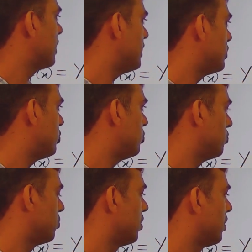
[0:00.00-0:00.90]
hu
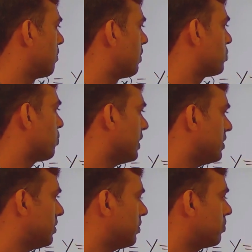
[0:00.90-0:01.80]
plus
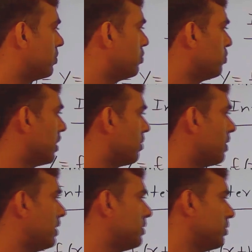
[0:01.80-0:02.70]
y0 u del
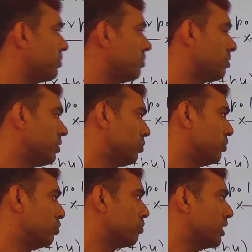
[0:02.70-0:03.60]
y0
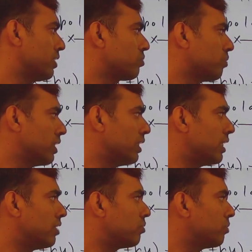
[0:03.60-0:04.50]
u minus 1
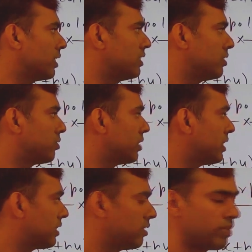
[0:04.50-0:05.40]
del 2 y0 del
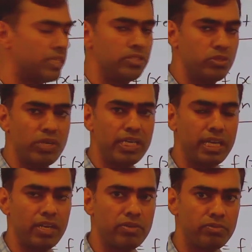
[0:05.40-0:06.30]
3 y0 and del
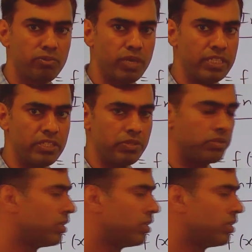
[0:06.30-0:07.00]
n y0.